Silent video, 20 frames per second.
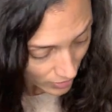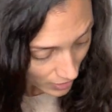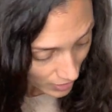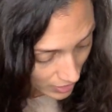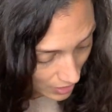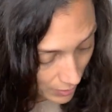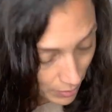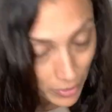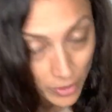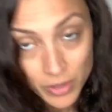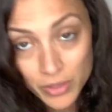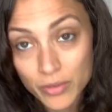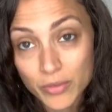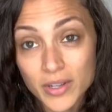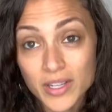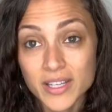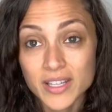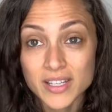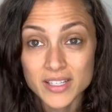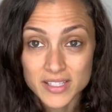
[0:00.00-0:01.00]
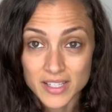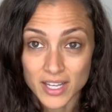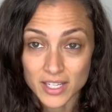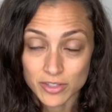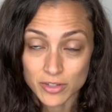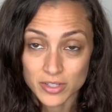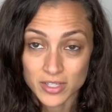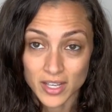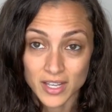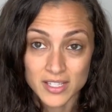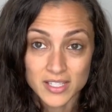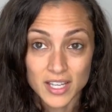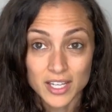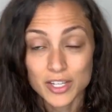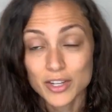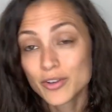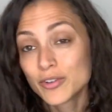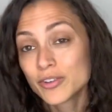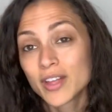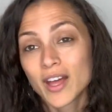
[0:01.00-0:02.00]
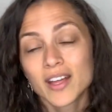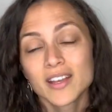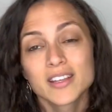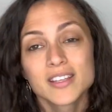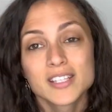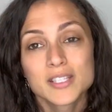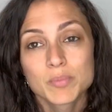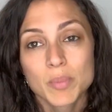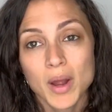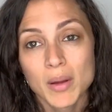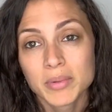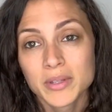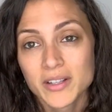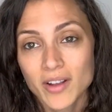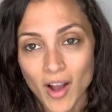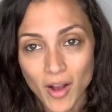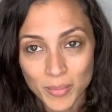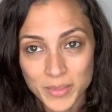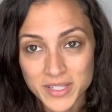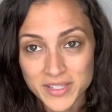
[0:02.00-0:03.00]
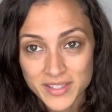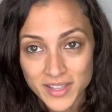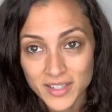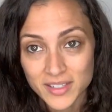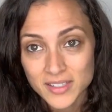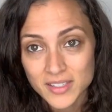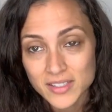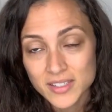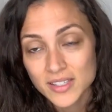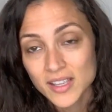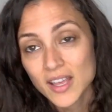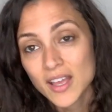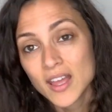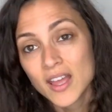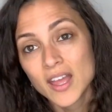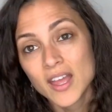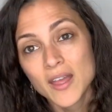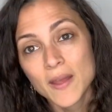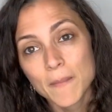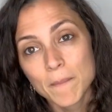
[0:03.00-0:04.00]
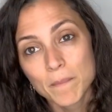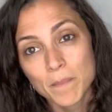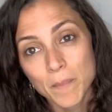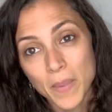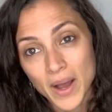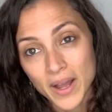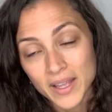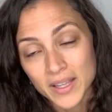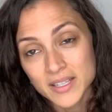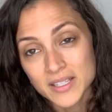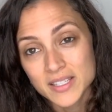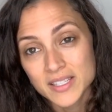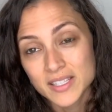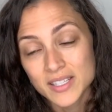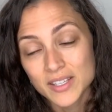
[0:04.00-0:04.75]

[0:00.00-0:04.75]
Number 3 is exercise. I know that is probably common sense, but